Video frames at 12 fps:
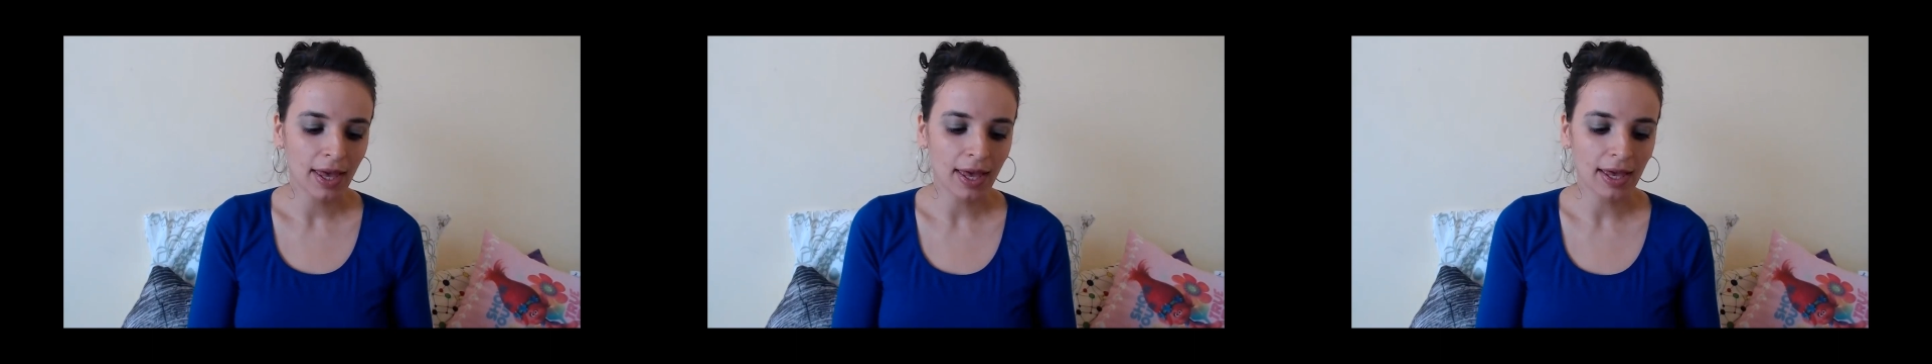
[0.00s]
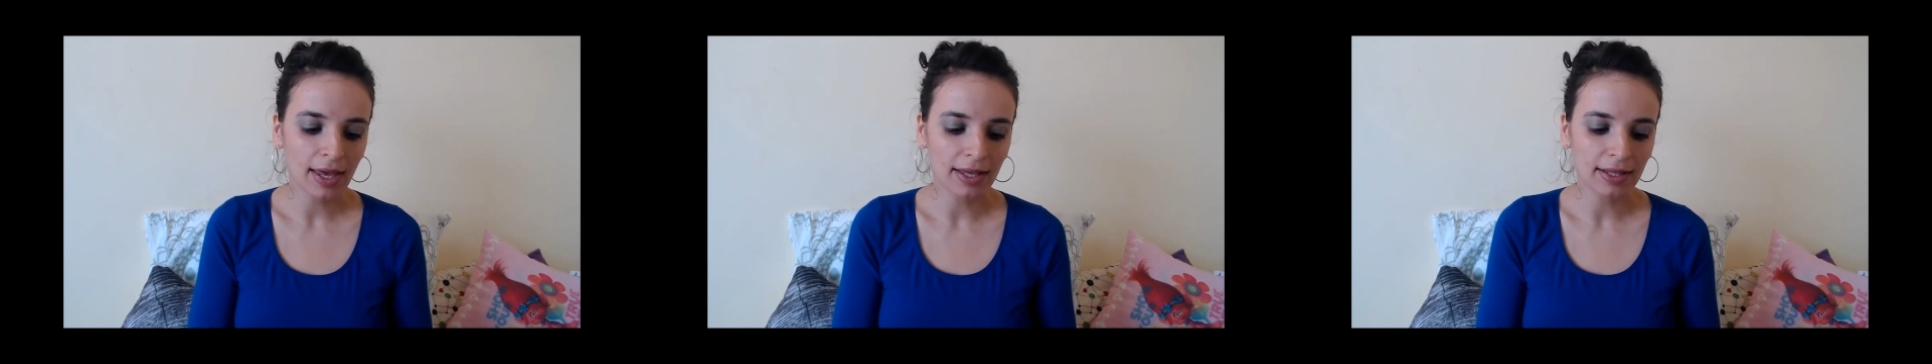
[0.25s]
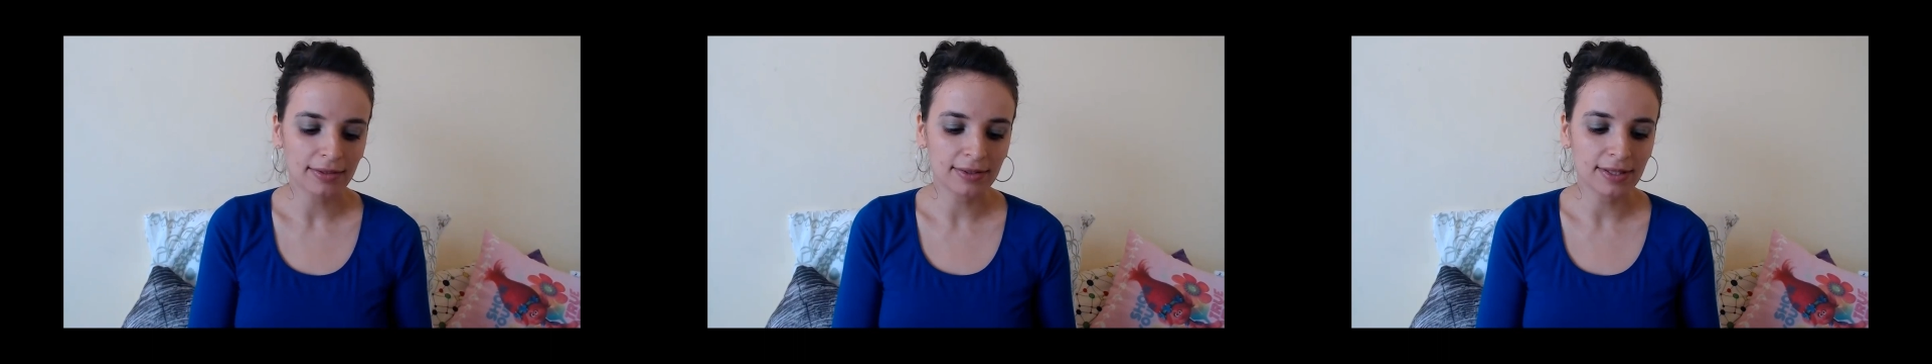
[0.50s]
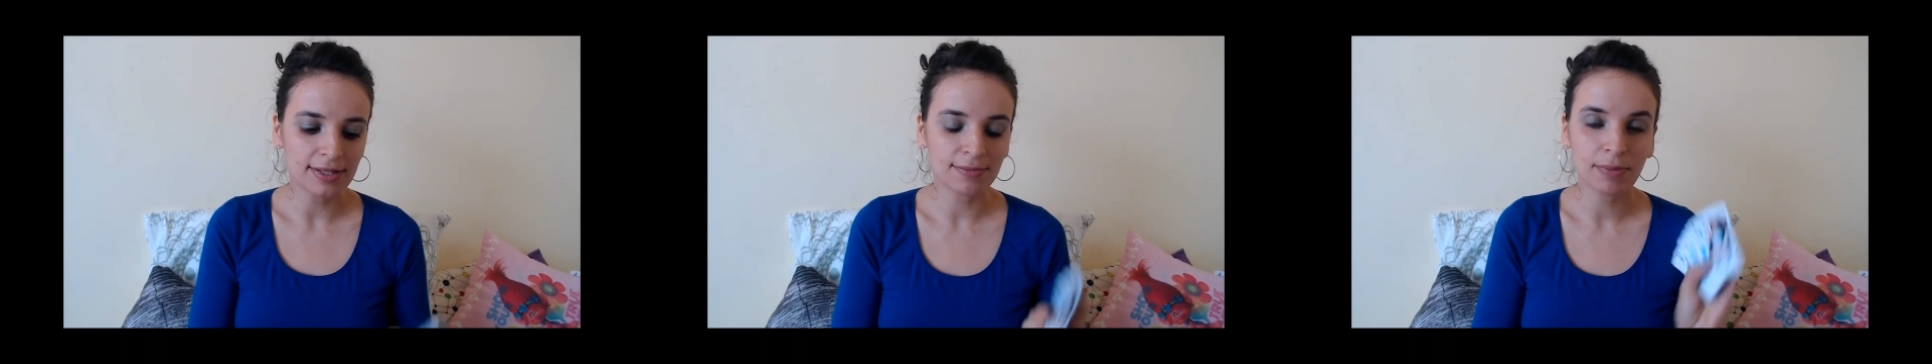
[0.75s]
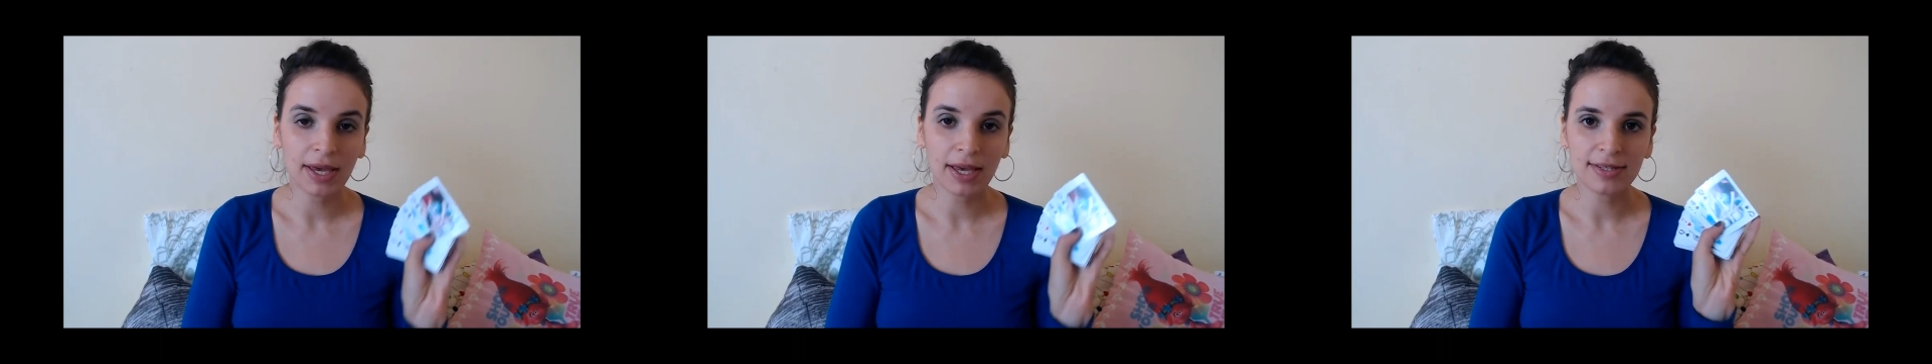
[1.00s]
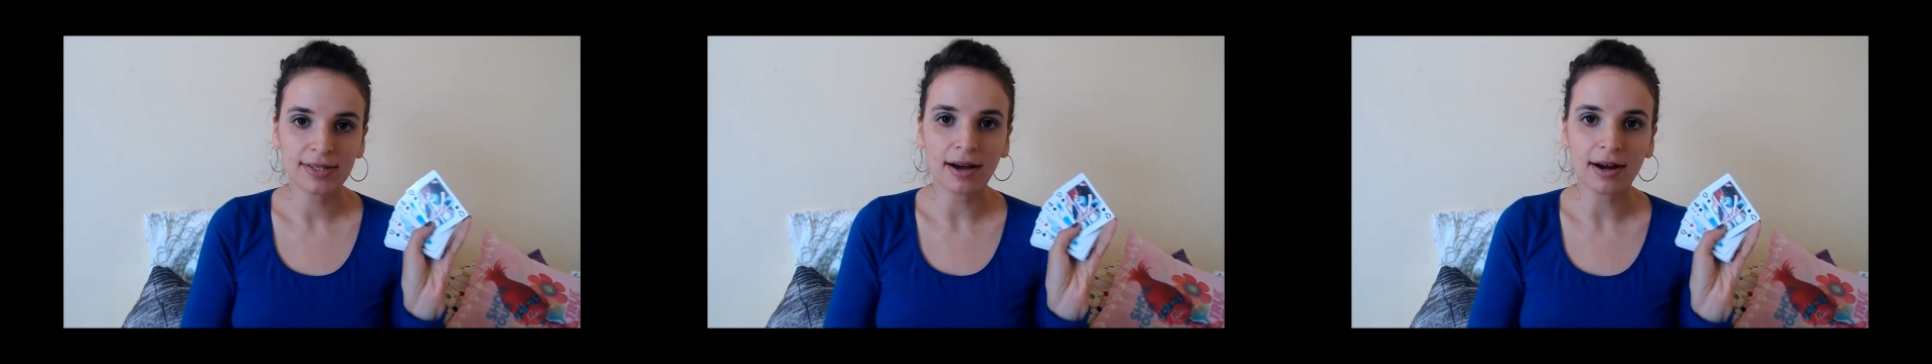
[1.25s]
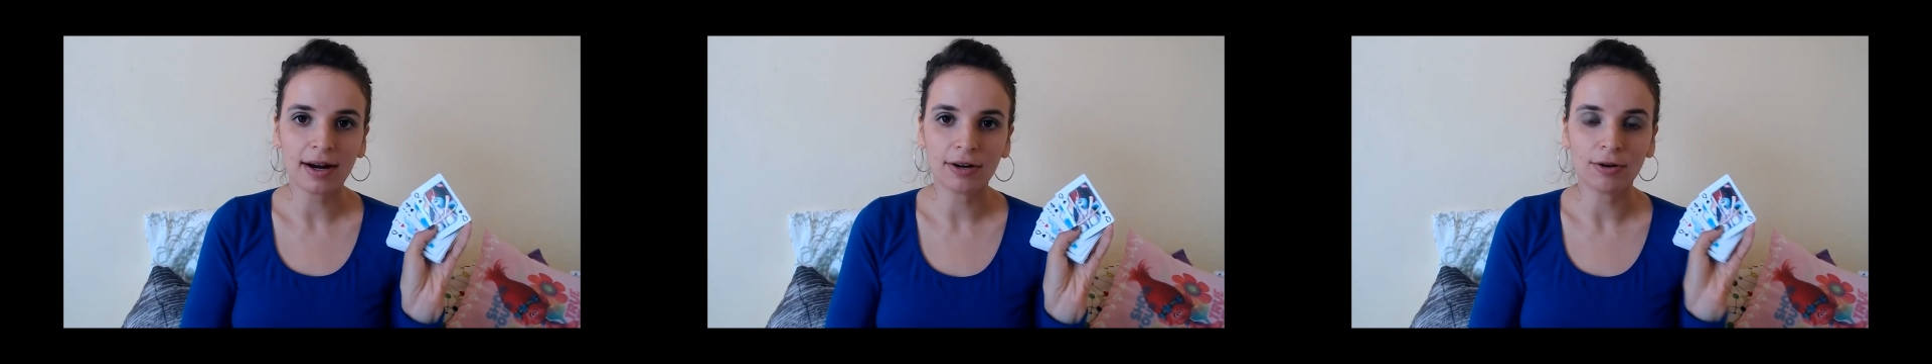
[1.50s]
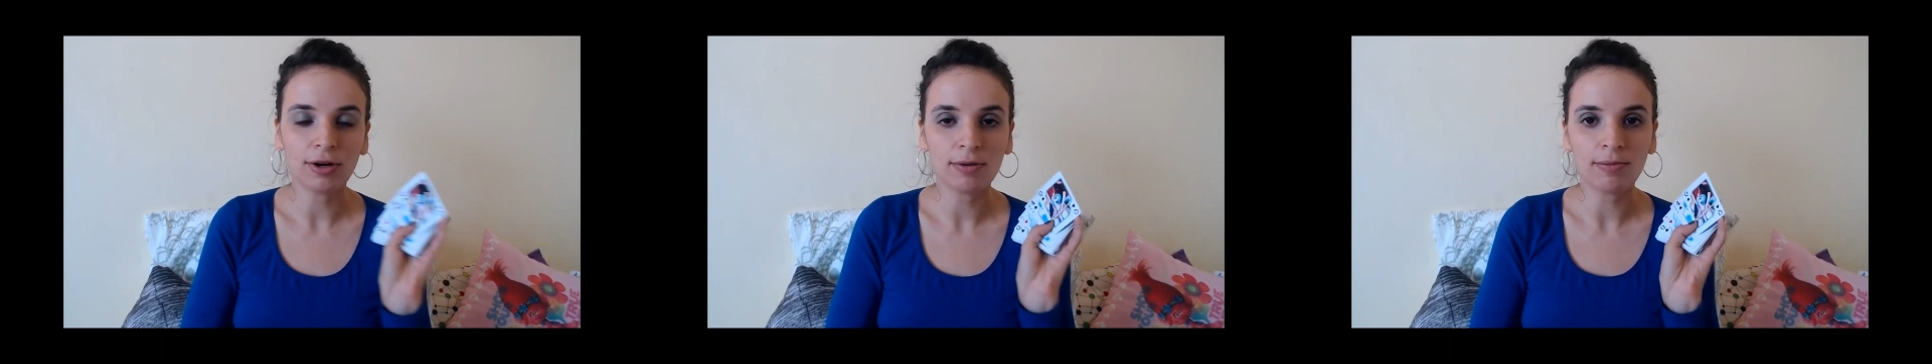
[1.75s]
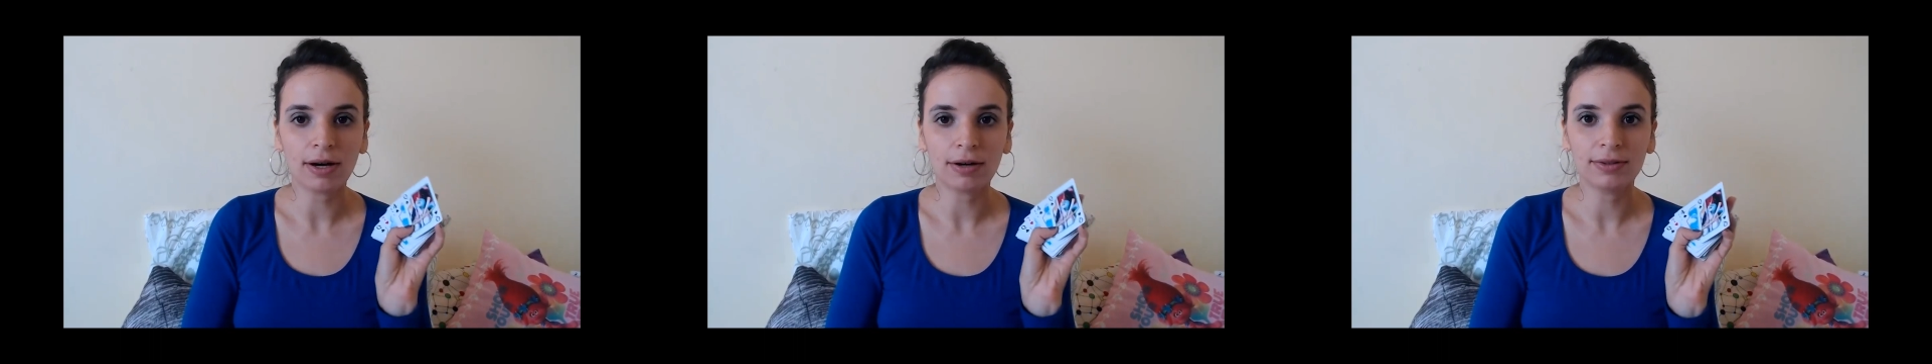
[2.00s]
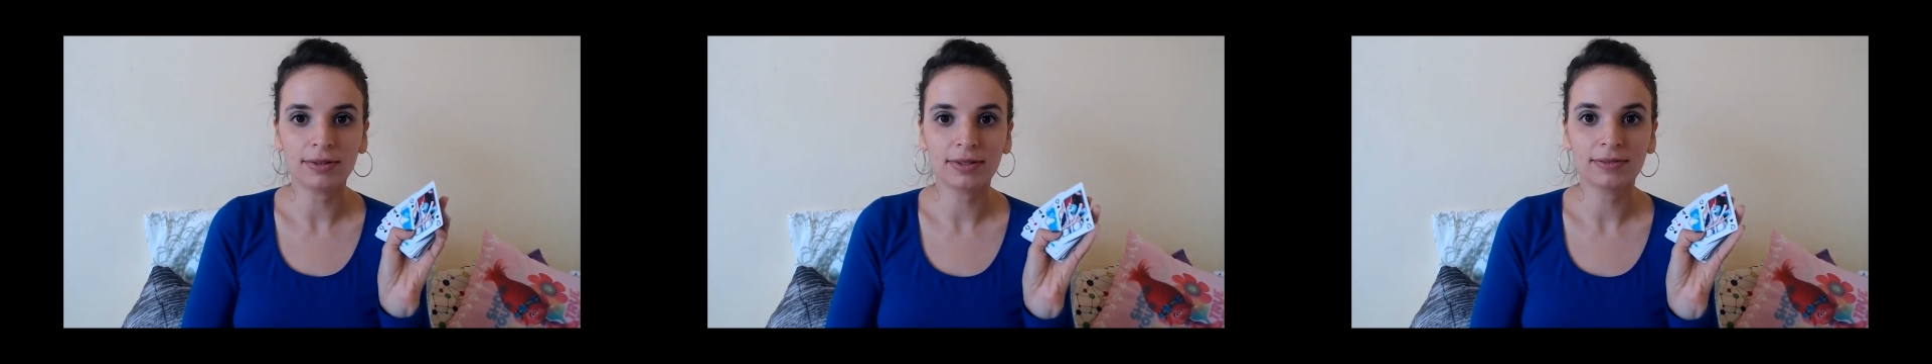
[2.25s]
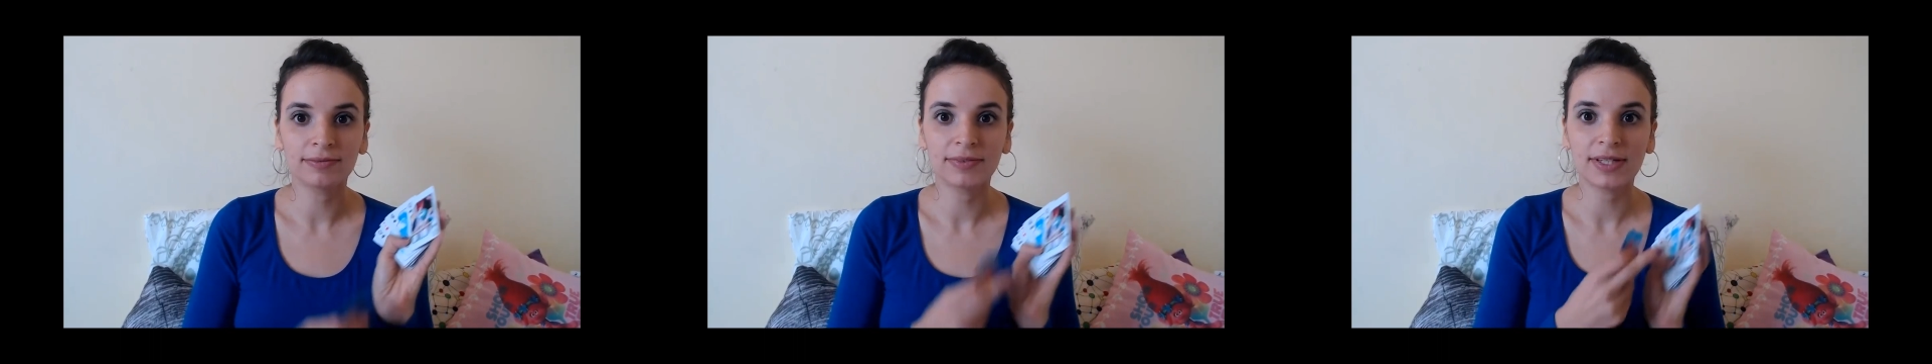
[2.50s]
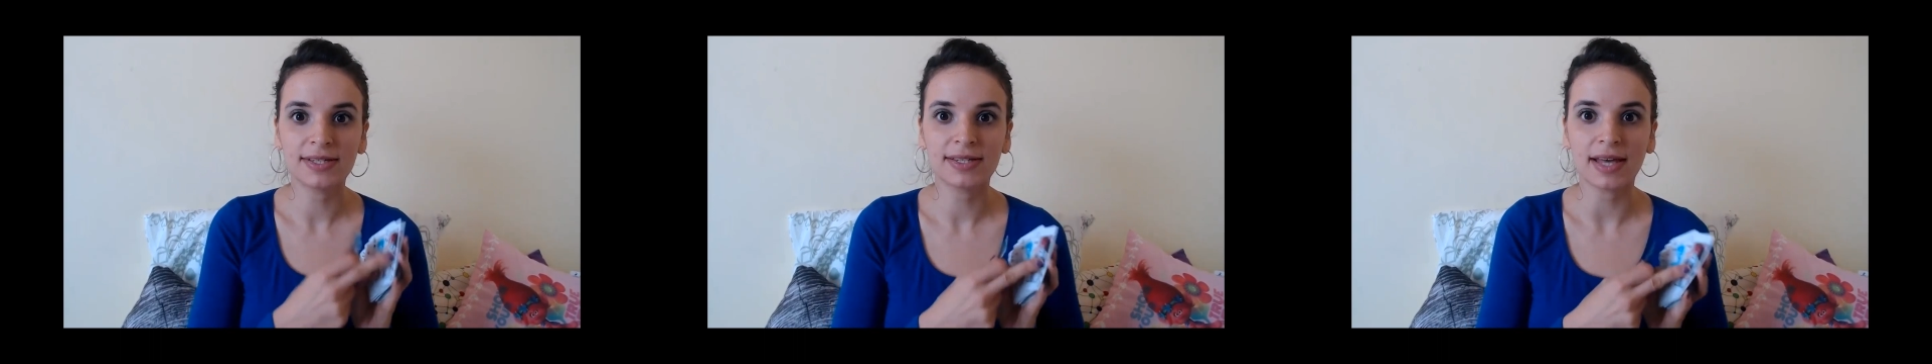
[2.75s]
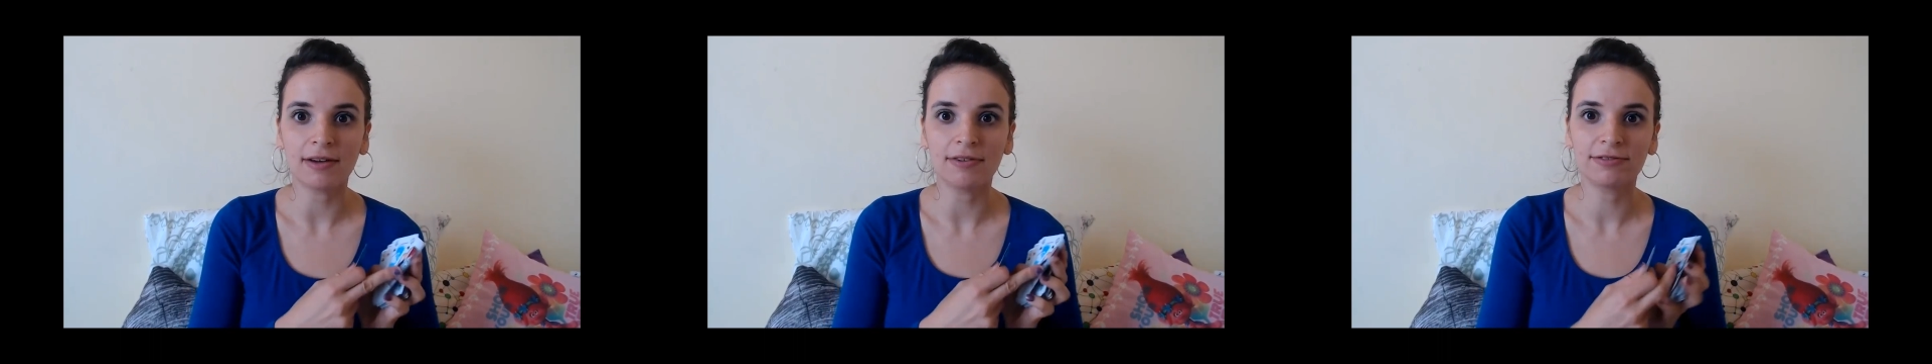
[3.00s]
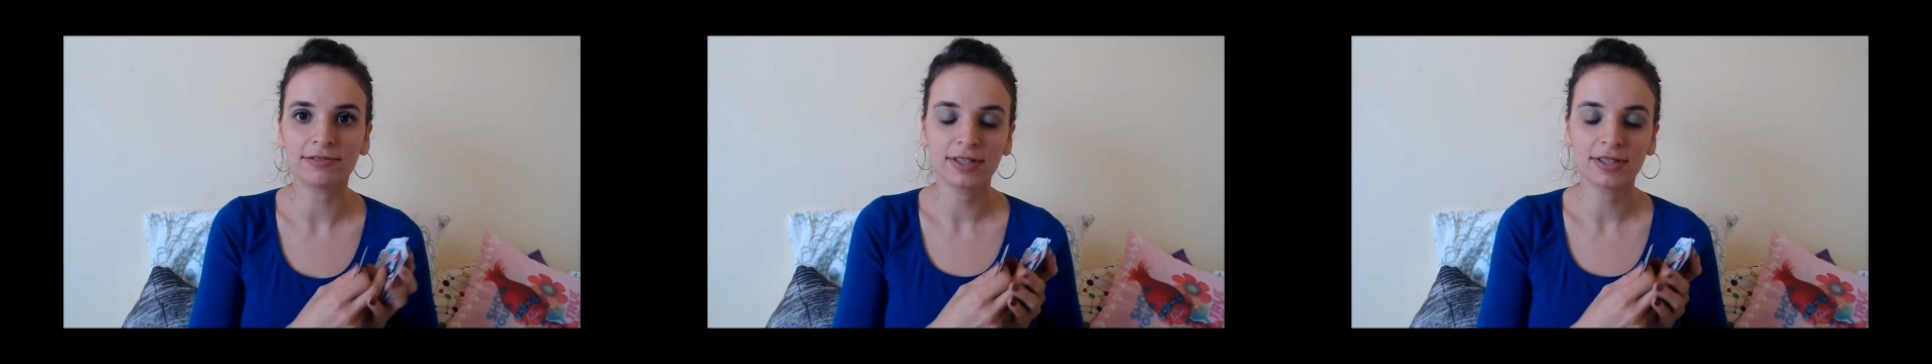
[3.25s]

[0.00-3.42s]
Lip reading: and the spades are all about the self.